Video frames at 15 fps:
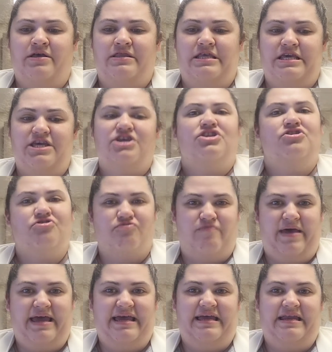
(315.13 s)

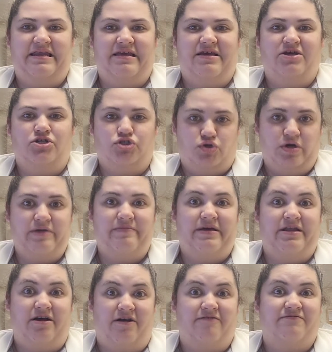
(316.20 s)
inhumane
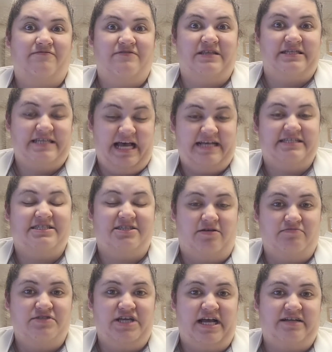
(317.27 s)
treatment of the test
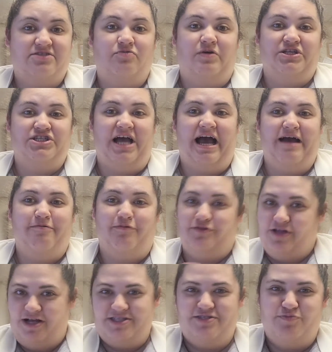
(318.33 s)
subjects, which I will
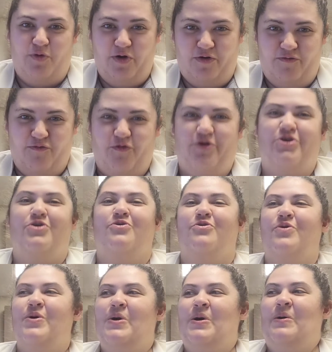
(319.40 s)
not spoil for
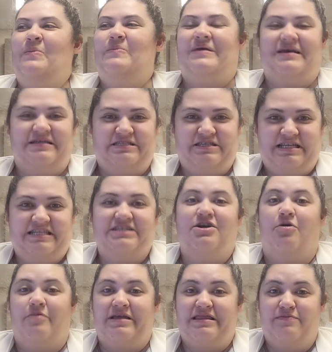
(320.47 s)
you because you need to go
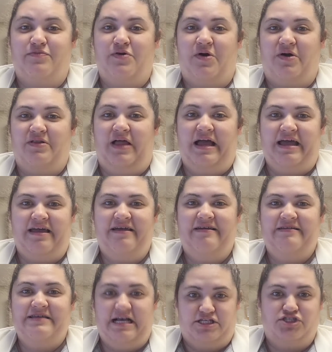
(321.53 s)
read the book like
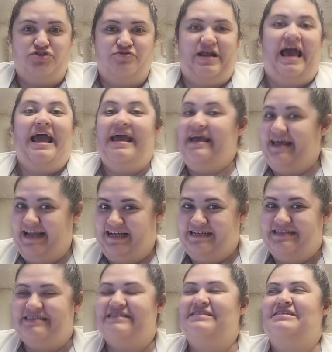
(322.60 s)
yesterday. It
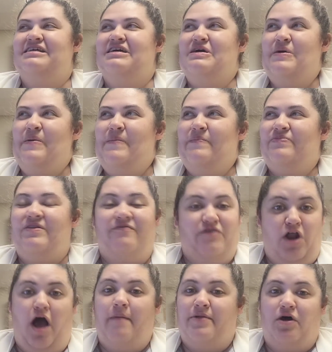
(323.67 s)
is
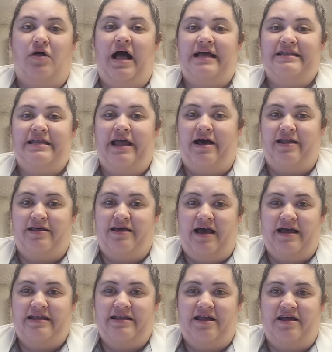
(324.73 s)
phenomenal. I did not
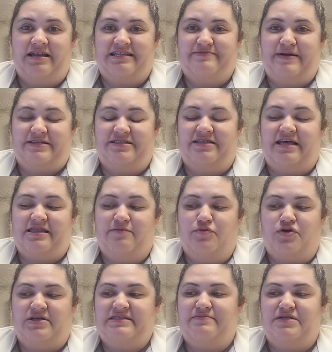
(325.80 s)
expect to like the
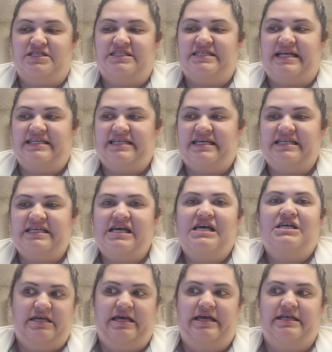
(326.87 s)
book as much as I did.
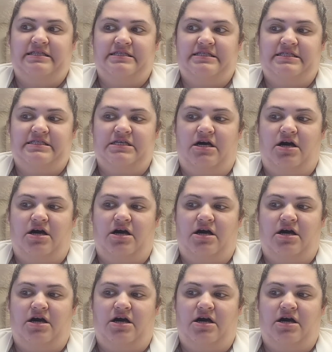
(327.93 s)
It's